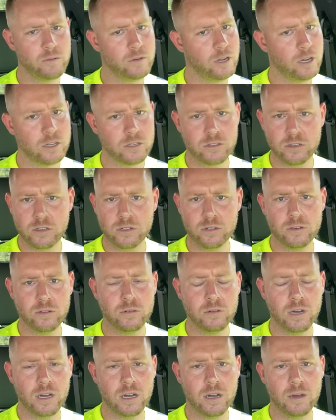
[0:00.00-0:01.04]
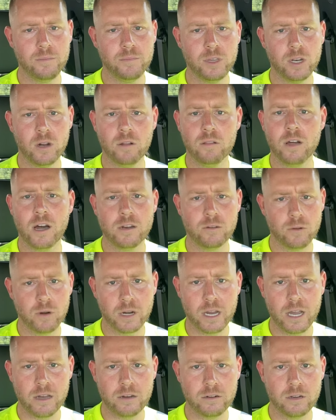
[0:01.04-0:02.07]
We also do, a lot of
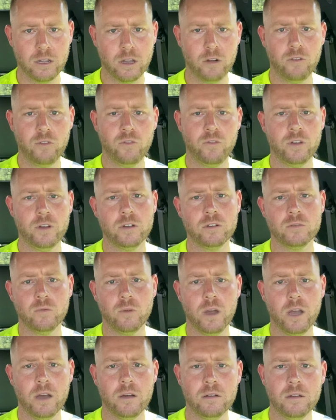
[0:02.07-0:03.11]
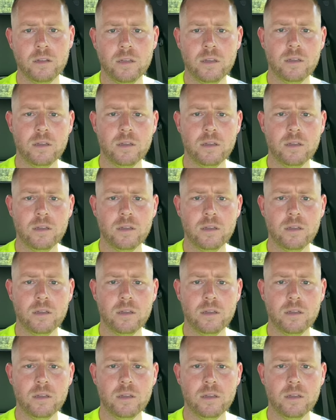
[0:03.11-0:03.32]
work out in Coatesville as well.